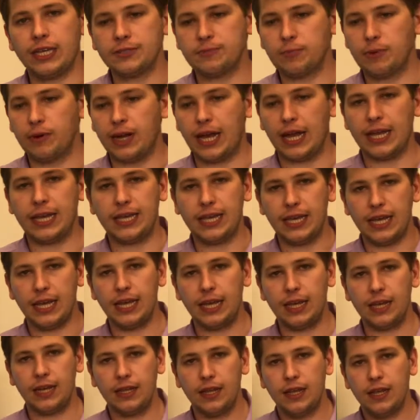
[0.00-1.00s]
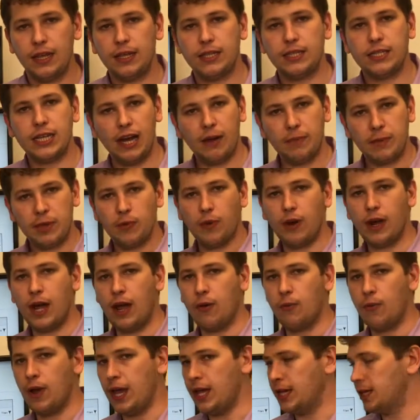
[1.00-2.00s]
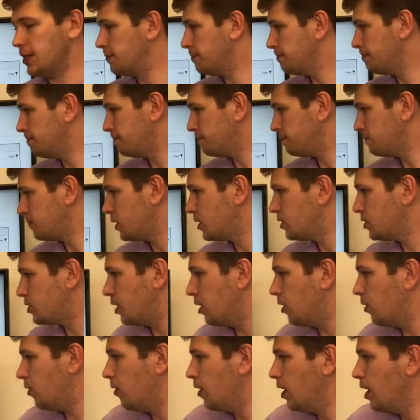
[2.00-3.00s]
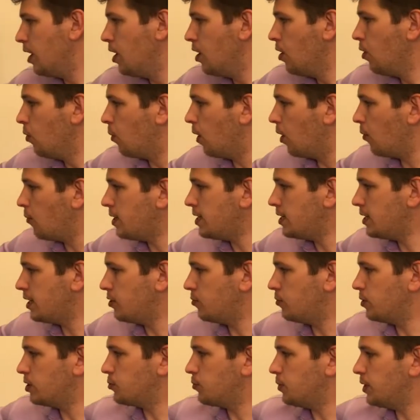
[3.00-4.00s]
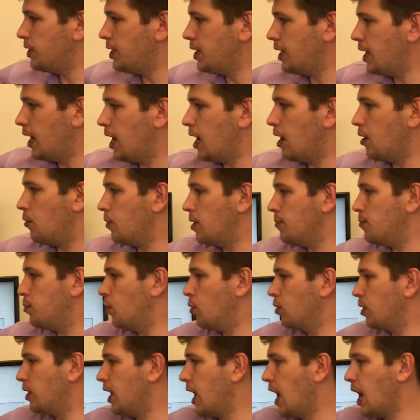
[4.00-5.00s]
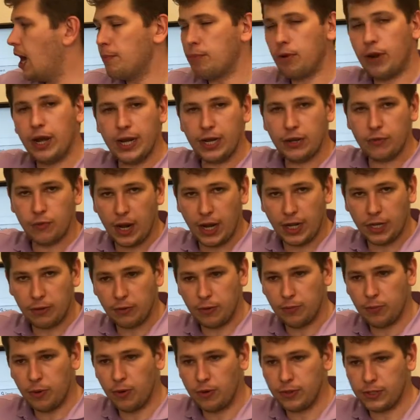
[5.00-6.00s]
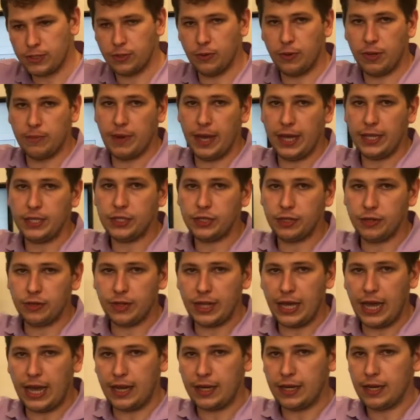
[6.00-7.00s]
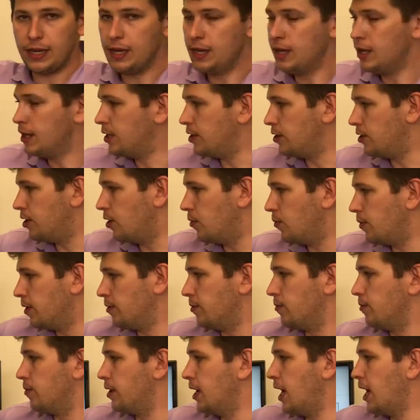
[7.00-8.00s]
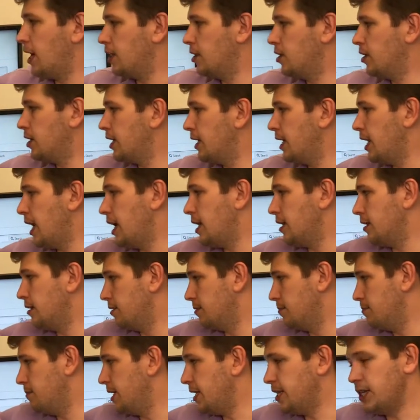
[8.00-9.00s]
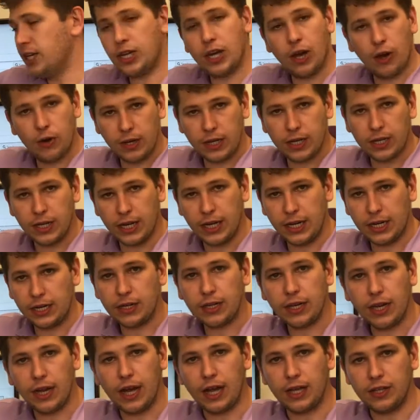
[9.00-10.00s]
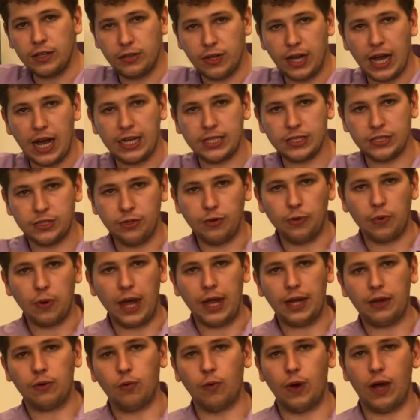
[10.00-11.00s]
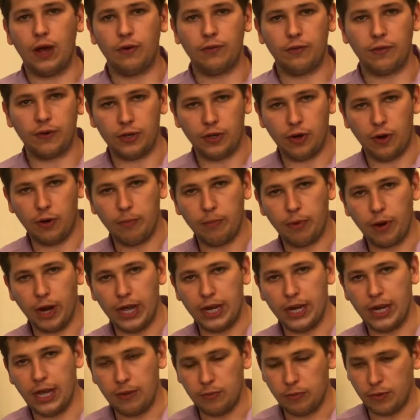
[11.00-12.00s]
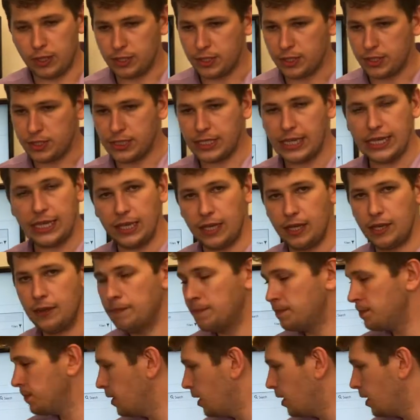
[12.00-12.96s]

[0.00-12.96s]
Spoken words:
expert. I get it. Tell me where I rank. So what we did was we pulled a non-branded ranking report. So we made sure that we're not looking at Mid-Dakota Clinic. You guys do rank well for your own brand name, which is key.